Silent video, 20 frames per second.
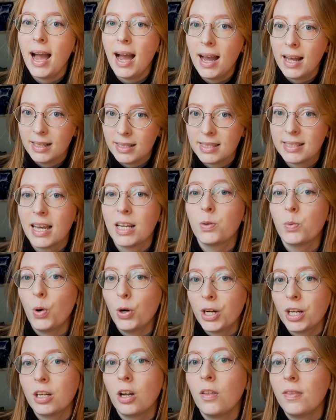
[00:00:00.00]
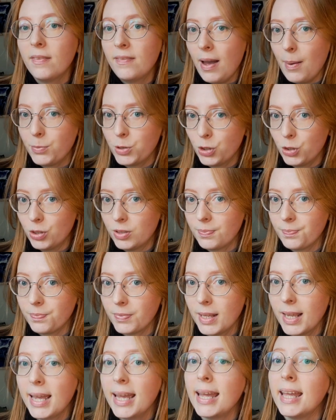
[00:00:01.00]
I'll start working on the webtoon.
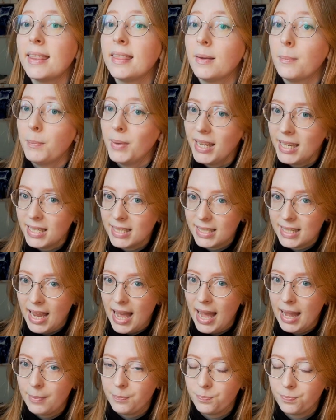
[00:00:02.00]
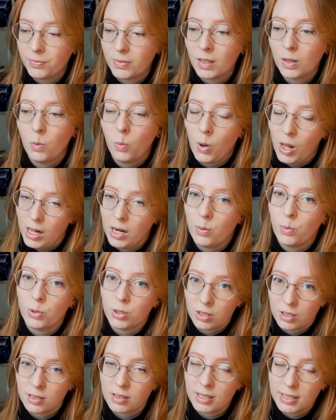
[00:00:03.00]
In the meantime, while I
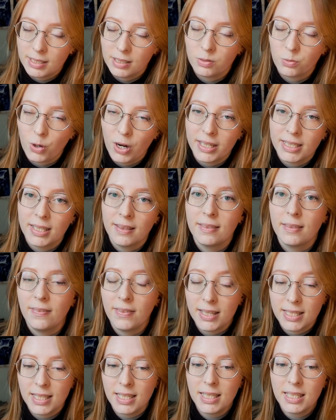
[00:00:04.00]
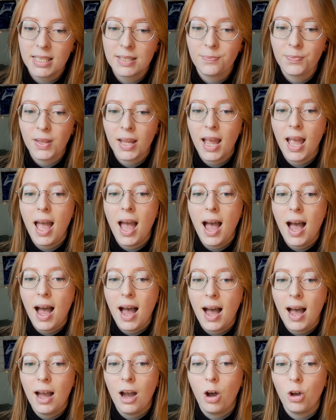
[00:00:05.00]
was still writing the thesis,
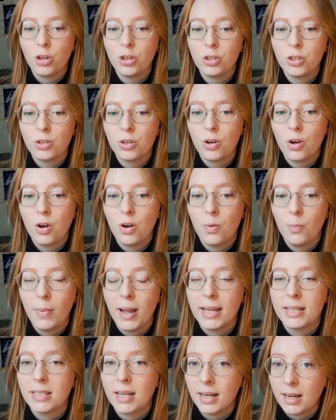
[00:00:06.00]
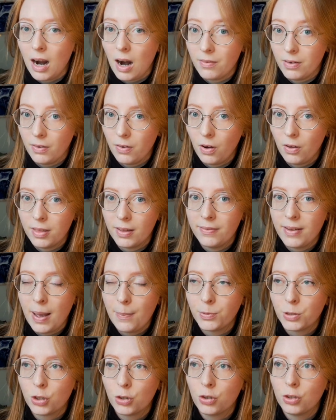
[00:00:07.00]
I also made a cover for the
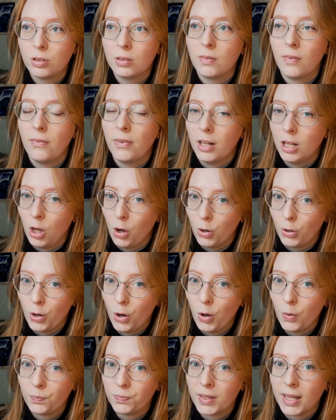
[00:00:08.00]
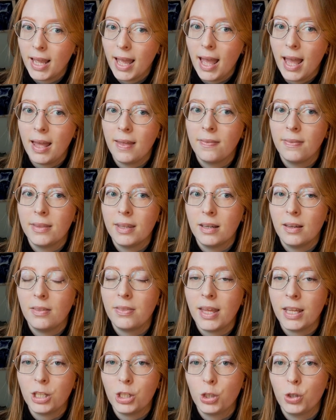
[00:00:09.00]
webtoon, the logo, and the
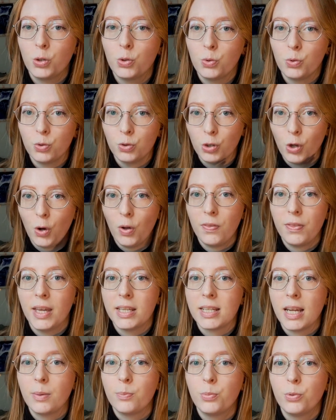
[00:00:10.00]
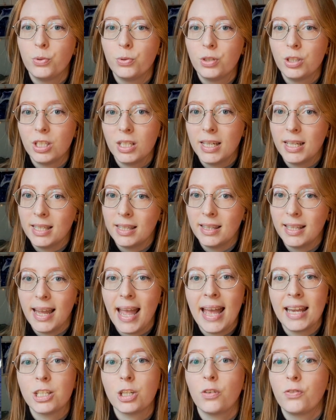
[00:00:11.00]
thank you note that I put in the
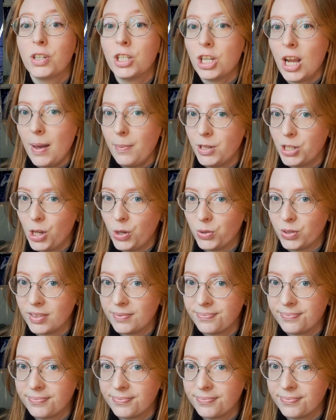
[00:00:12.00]
end of each episode.